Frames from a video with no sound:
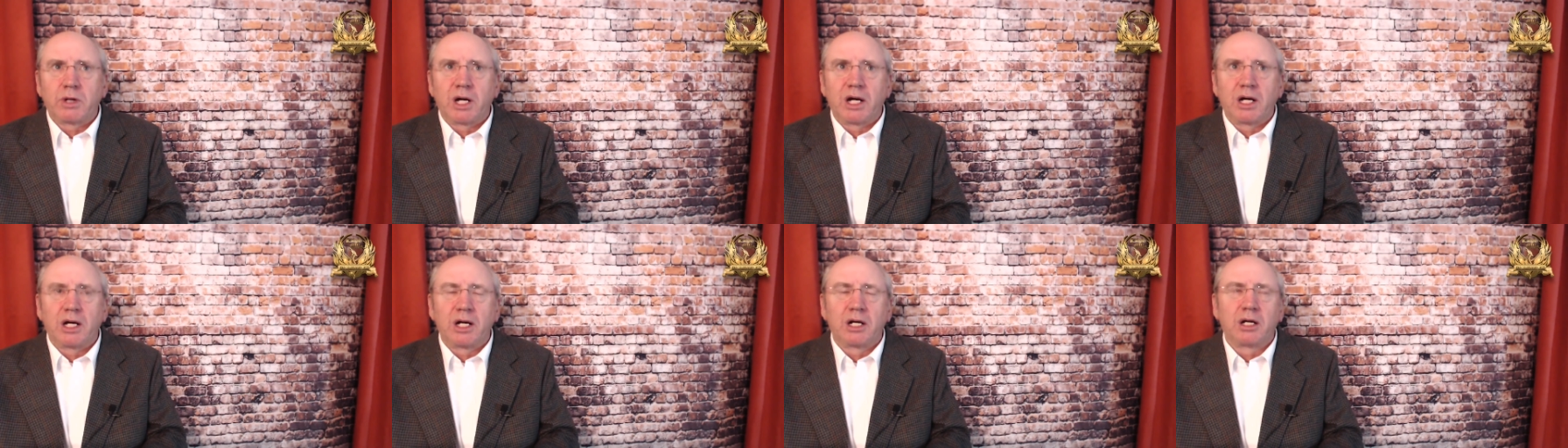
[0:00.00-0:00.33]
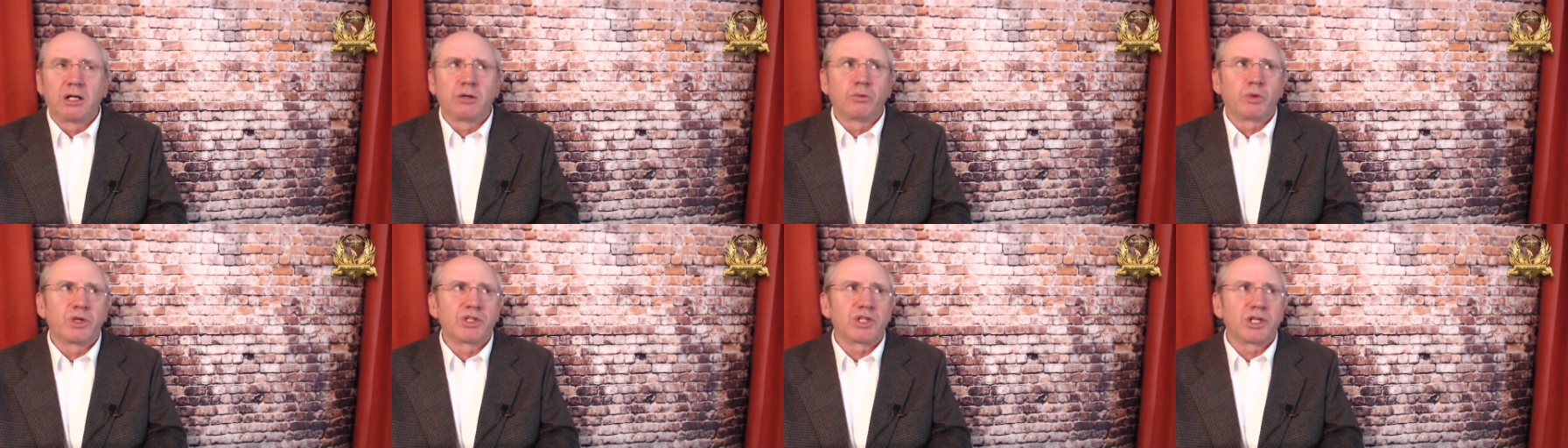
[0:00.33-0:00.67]

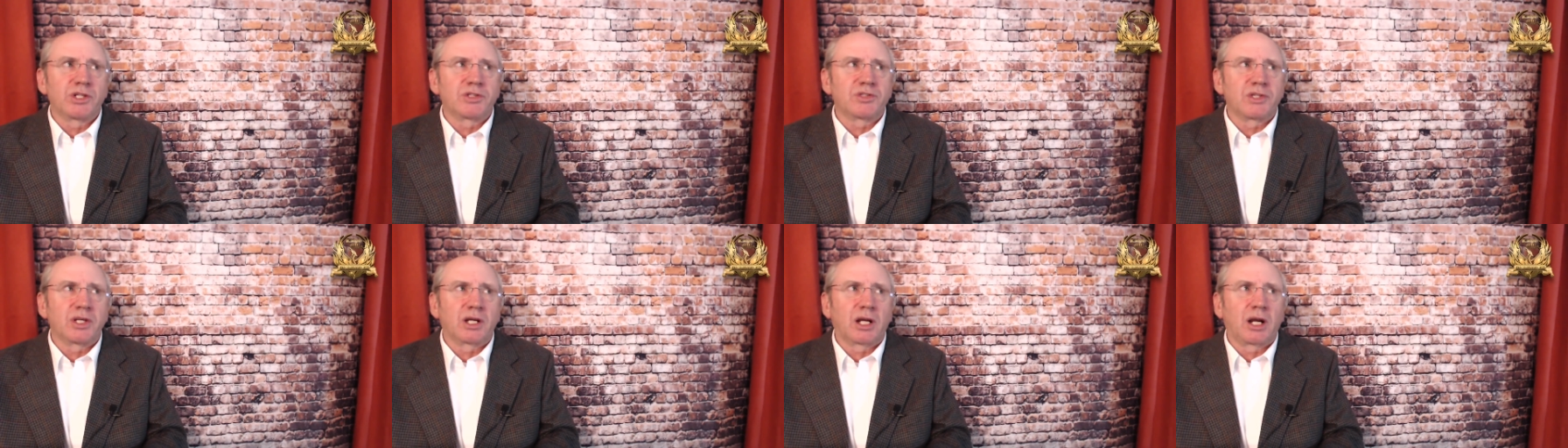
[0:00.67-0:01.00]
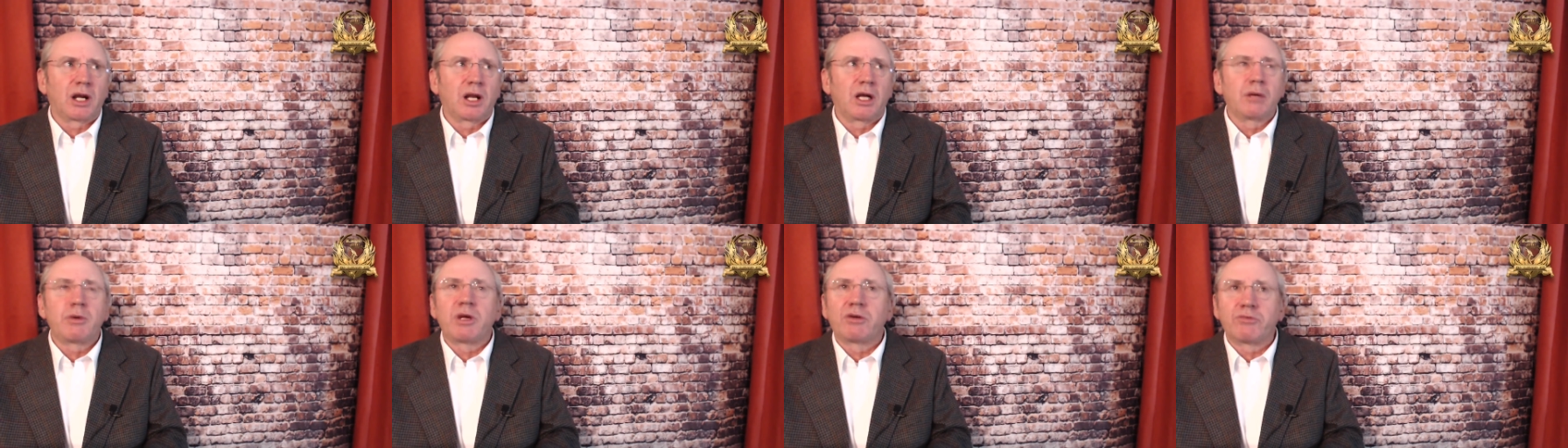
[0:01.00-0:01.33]
uh, which is the
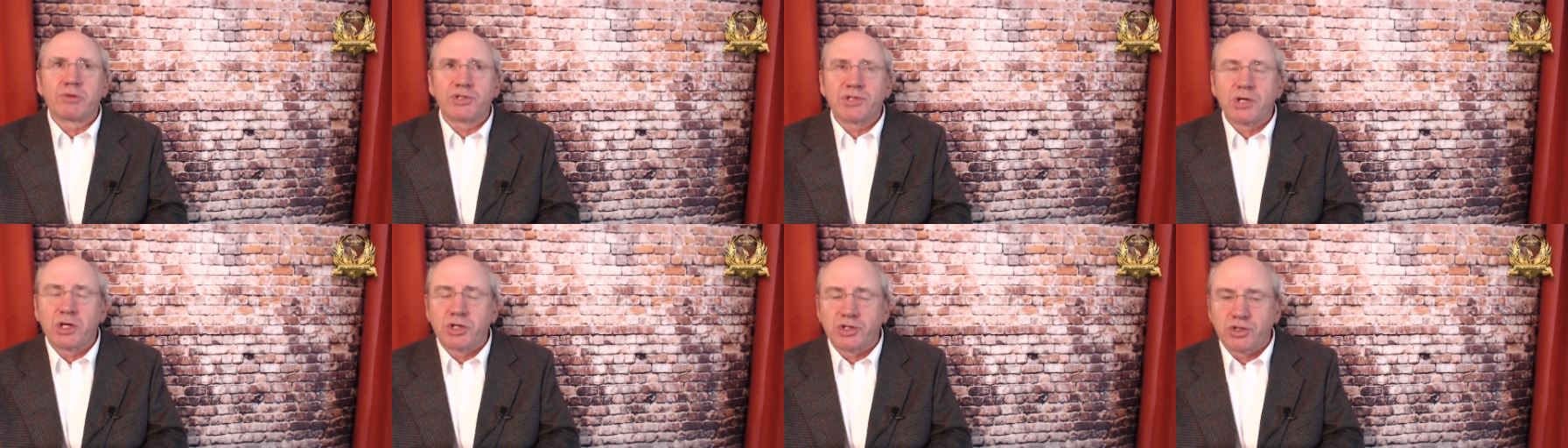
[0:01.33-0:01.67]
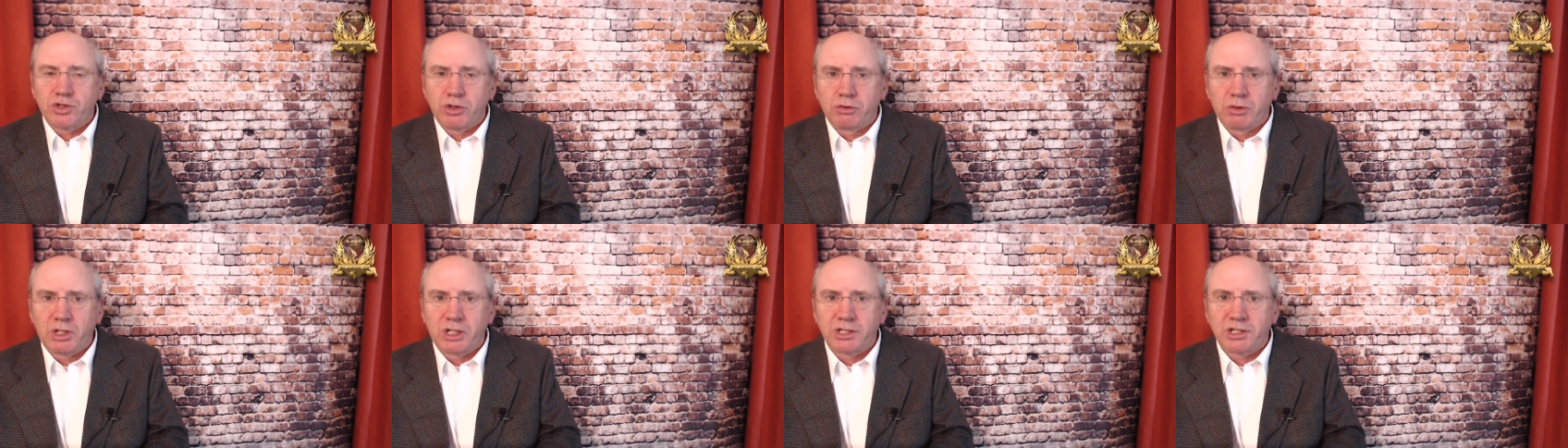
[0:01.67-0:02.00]
Climate Research
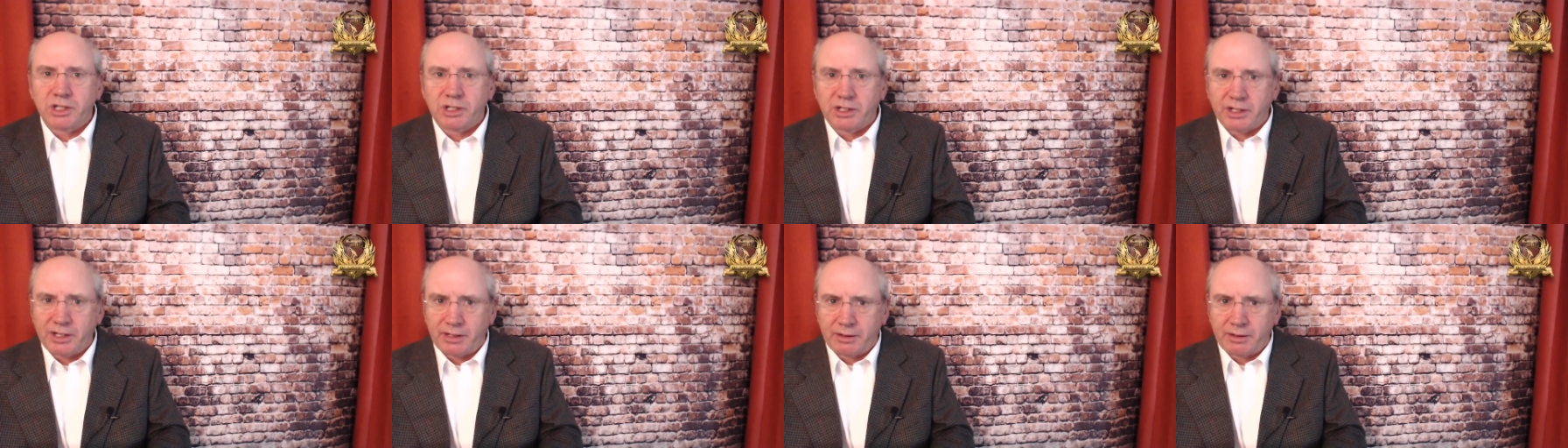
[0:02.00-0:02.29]
Unit at